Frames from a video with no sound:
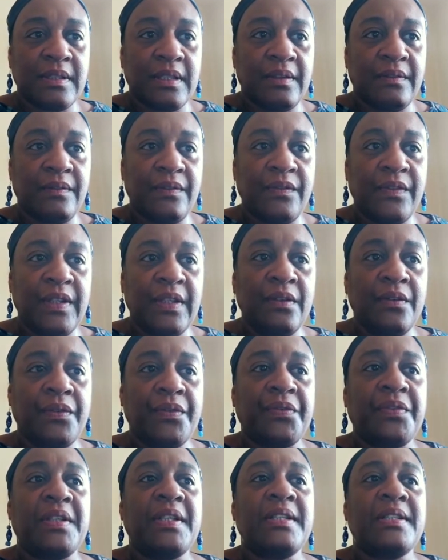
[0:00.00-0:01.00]
and feel
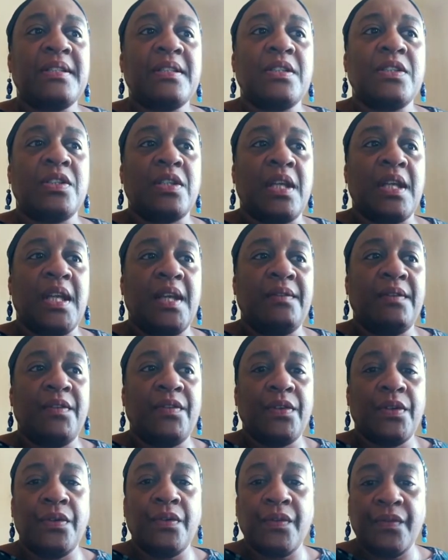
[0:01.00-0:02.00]
free to share
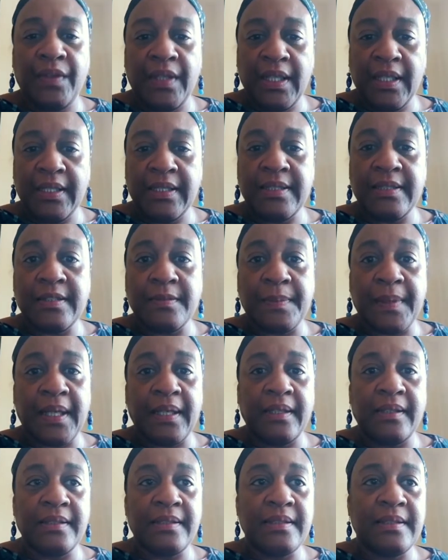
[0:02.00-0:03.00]
if you feel
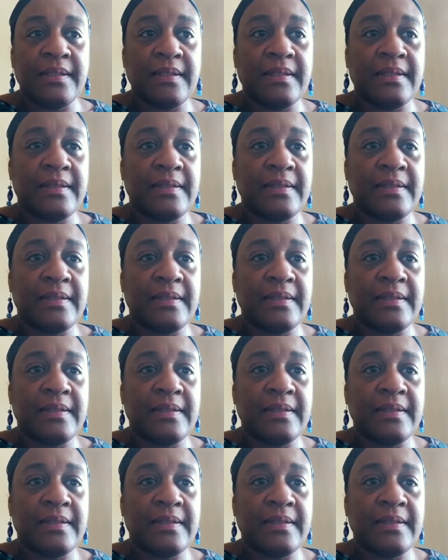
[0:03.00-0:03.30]
inspired.